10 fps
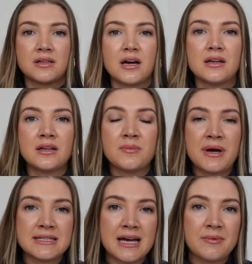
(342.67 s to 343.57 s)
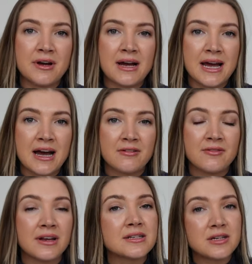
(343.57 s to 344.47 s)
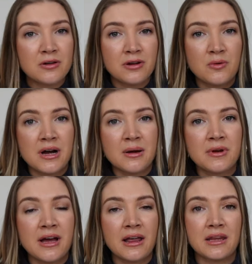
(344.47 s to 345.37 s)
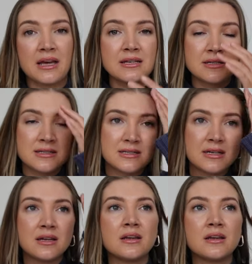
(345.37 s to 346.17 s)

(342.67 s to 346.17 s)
Another bad habit I have, and I don't know why I'm like this,